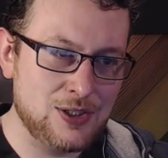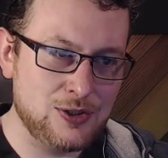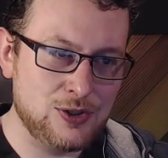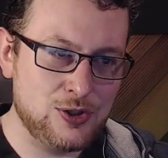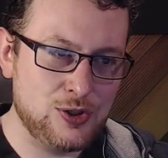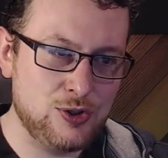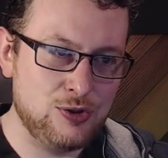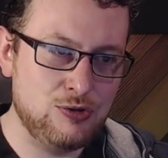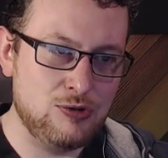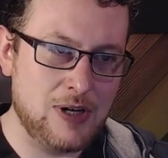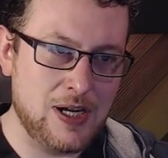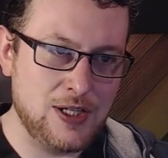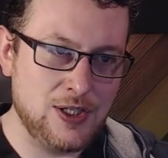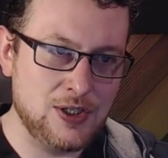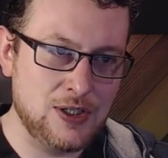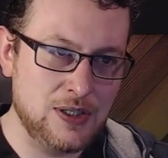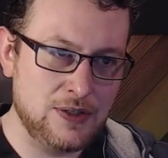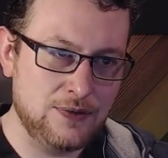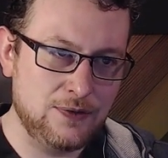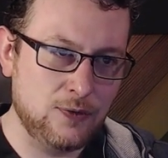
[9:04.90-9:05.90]
and stretch
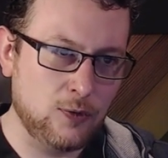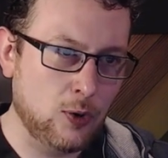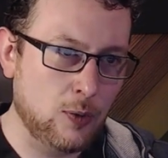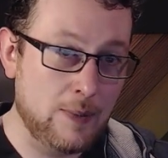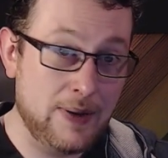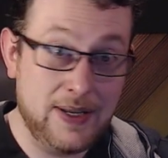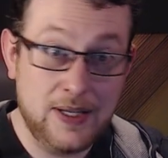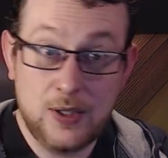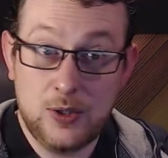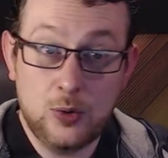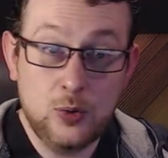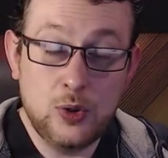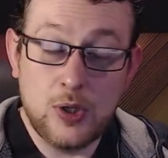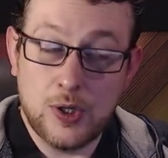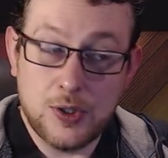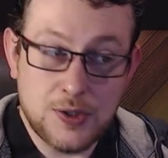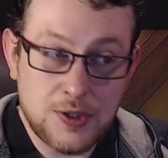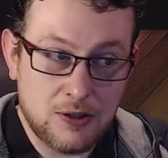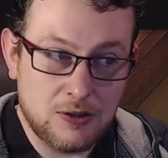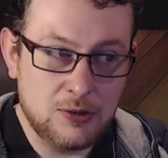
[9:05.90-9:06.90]
and deform, and it all
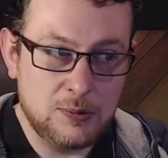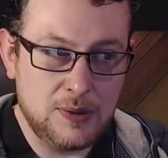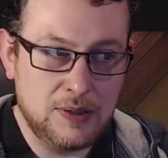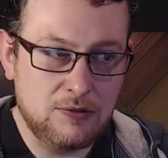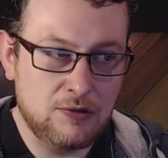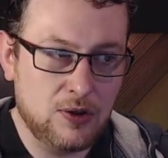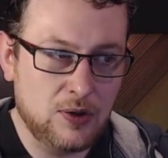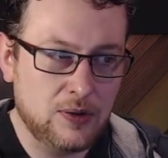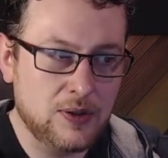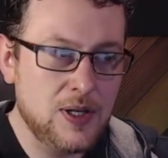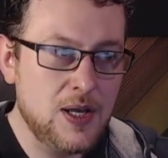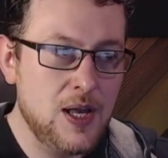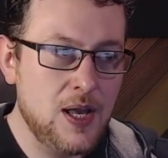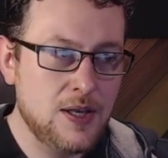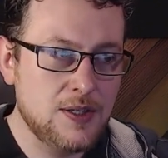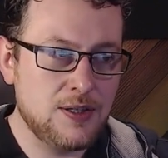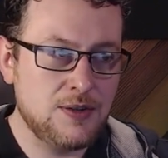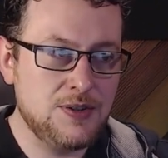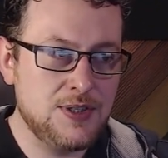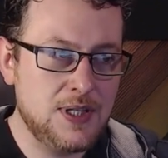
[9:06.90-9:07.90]
goes horribly wrong.
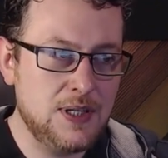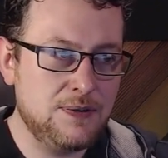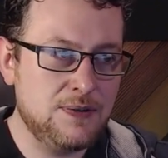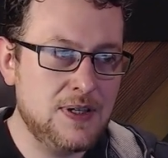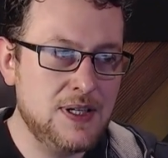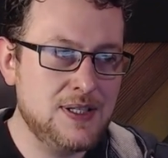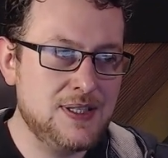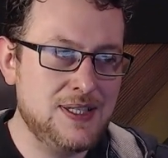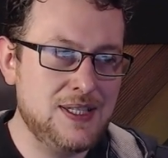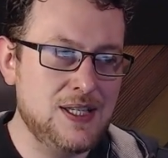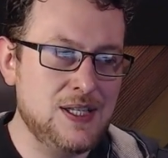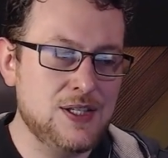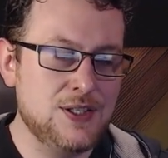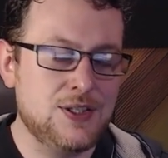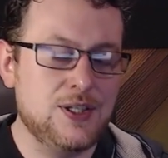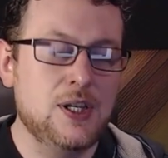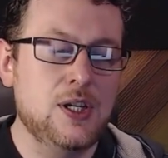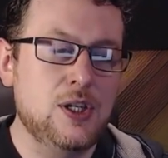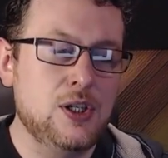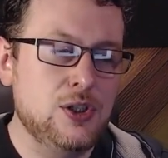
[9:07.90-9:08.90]
So stiffness
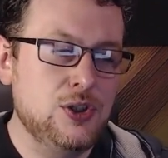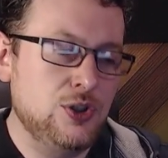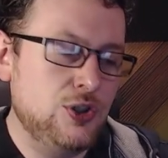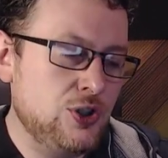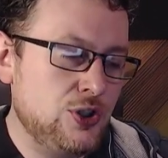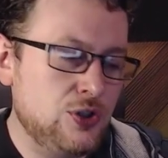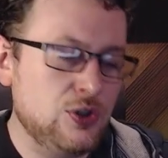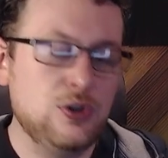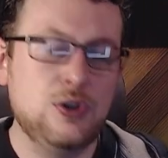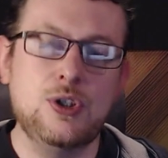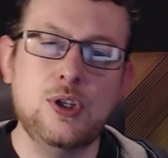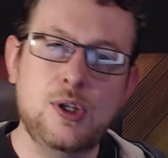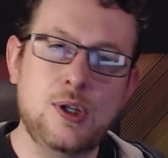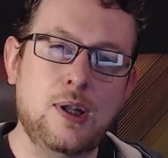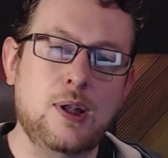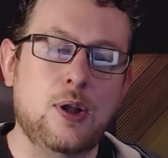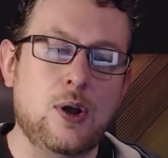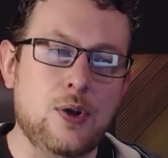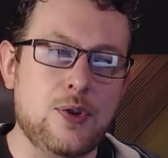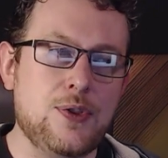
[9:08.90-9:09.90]
is, should the
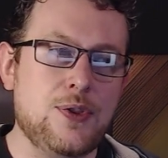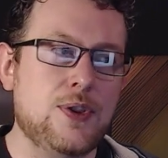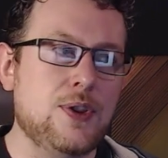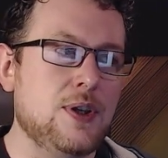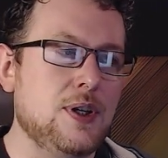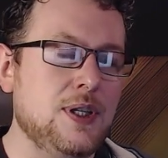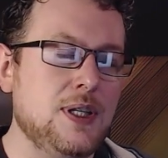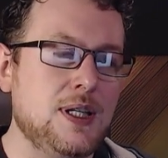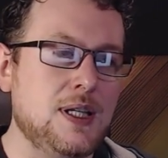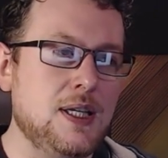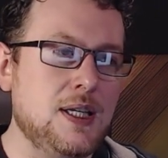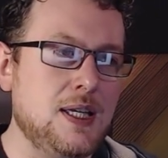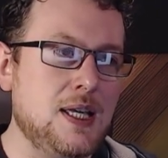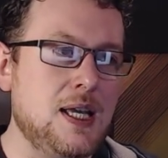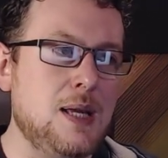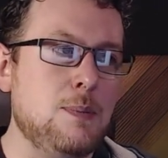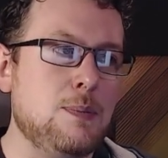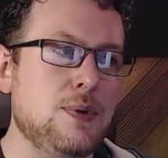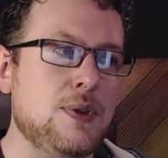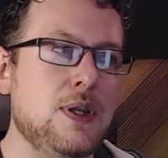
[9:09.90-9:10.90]
cloth
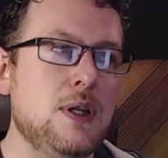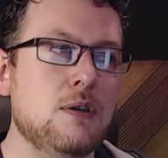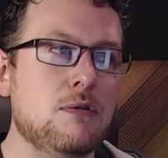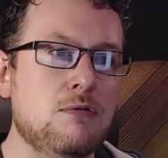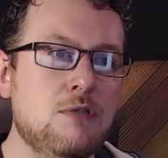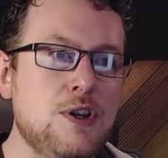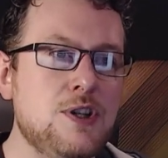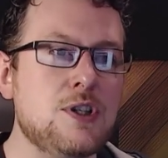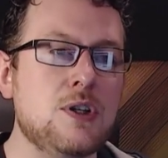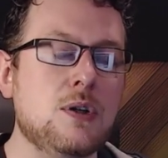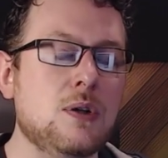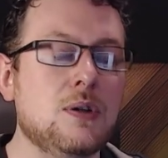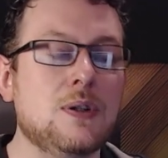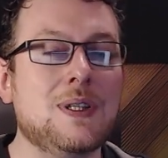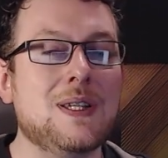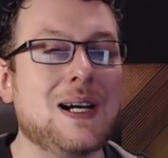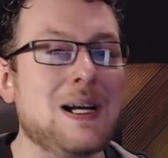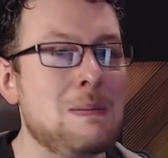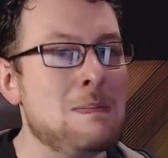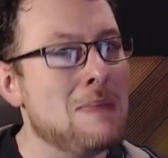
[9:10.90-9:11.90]
keep the original
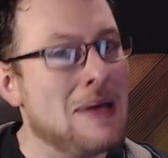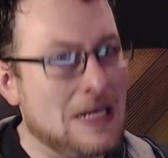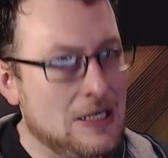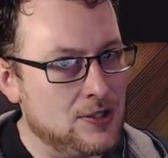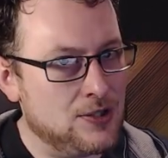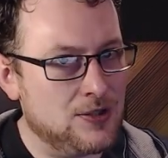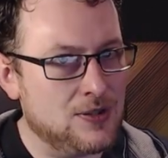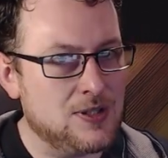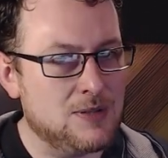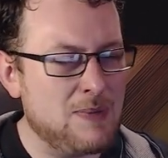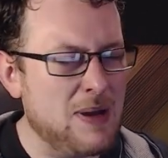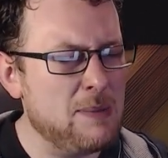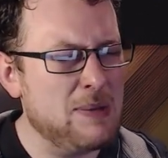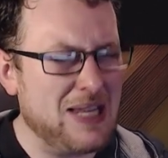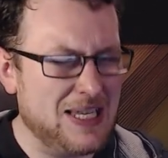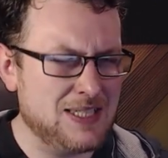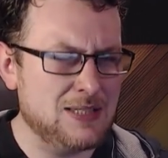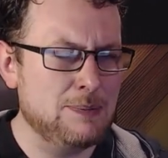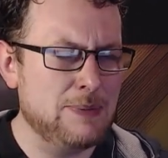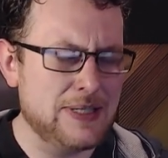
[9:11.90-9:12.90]
dimensions? Maybe
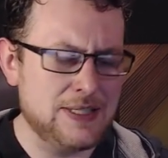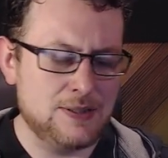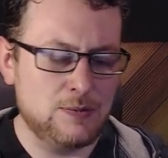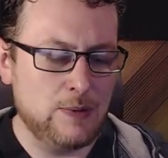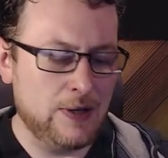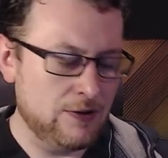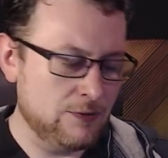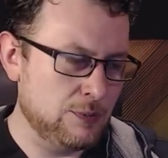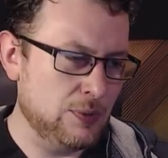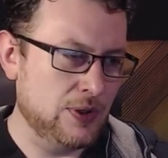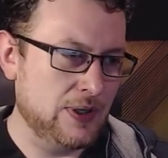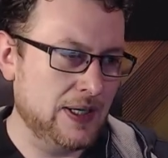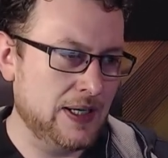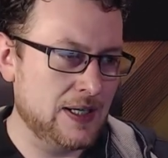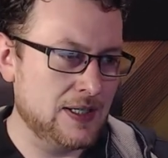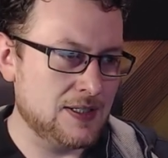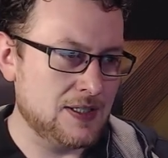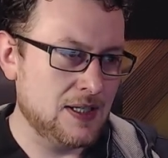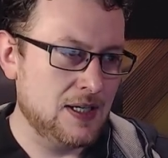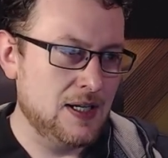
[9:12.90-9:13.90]
that's the best way of putting
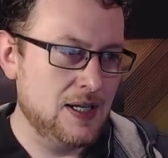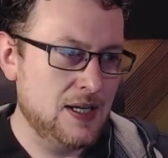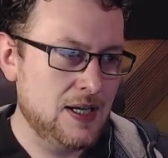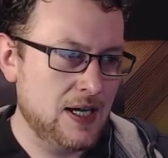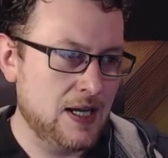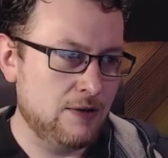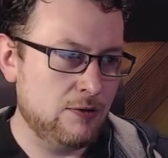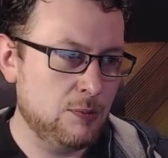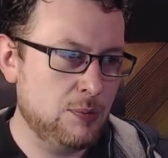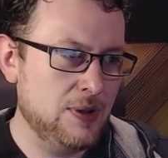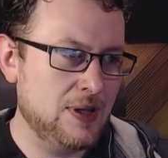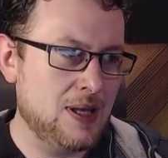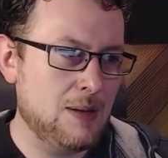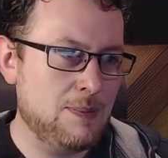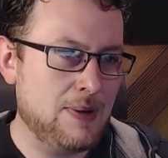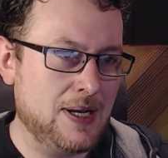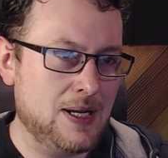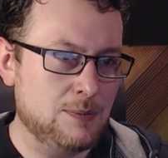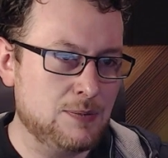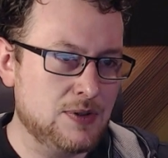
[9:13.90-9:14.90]
it. And if we put that
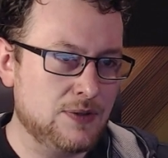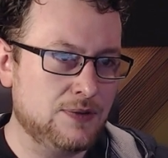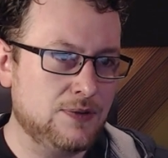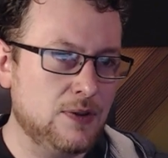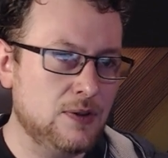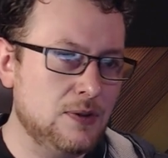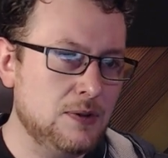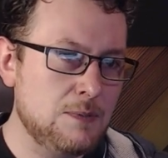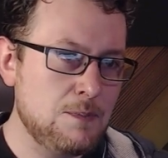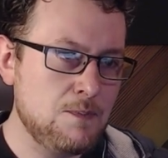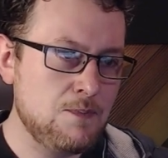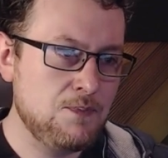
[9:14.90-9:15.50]
back up to full